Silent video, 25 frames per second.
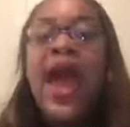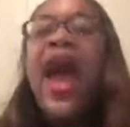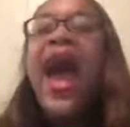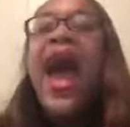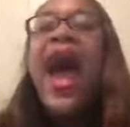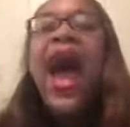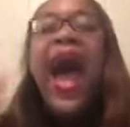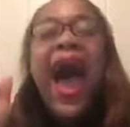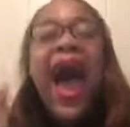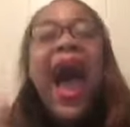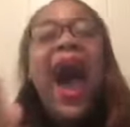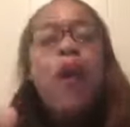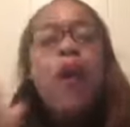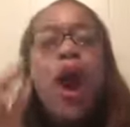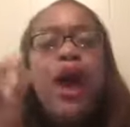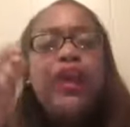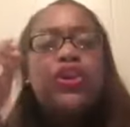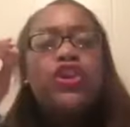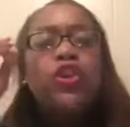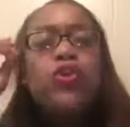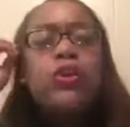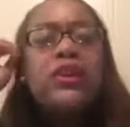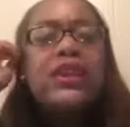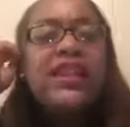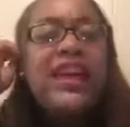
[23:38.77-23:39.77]
How are
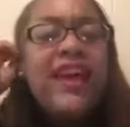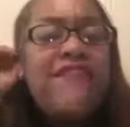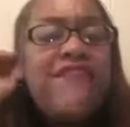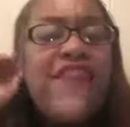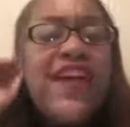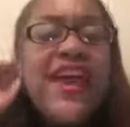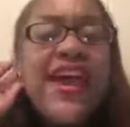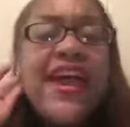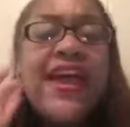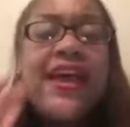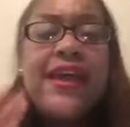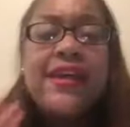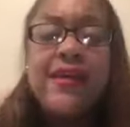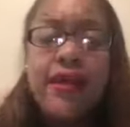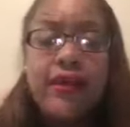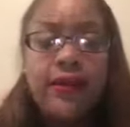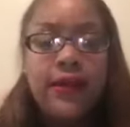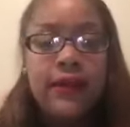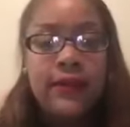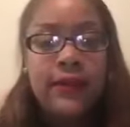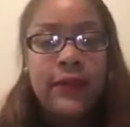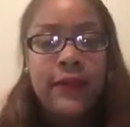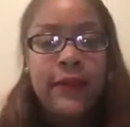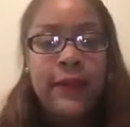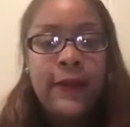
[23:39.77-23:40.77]
you living?
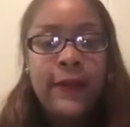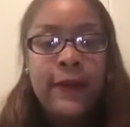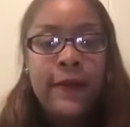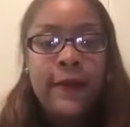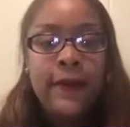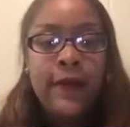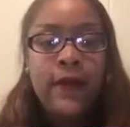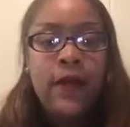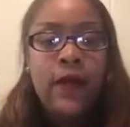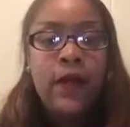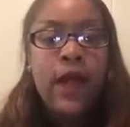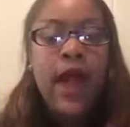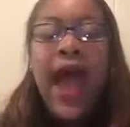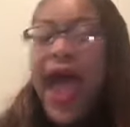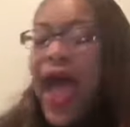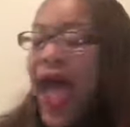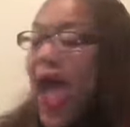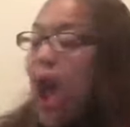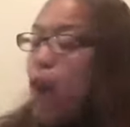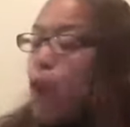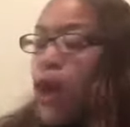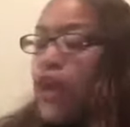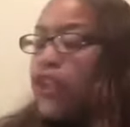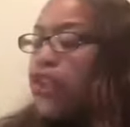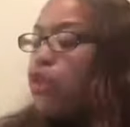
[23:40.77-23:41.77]

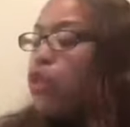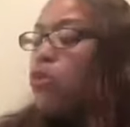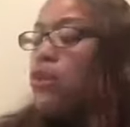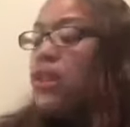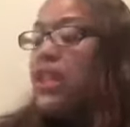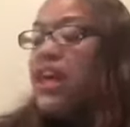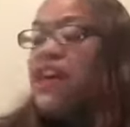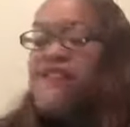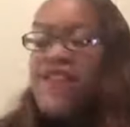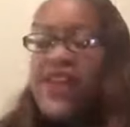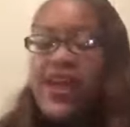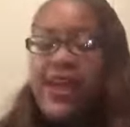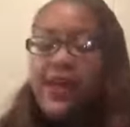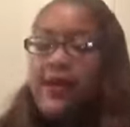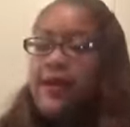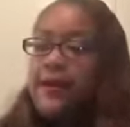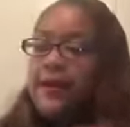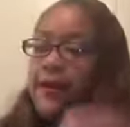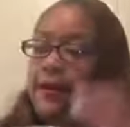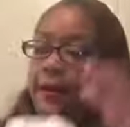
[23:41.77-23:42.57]
How are you living?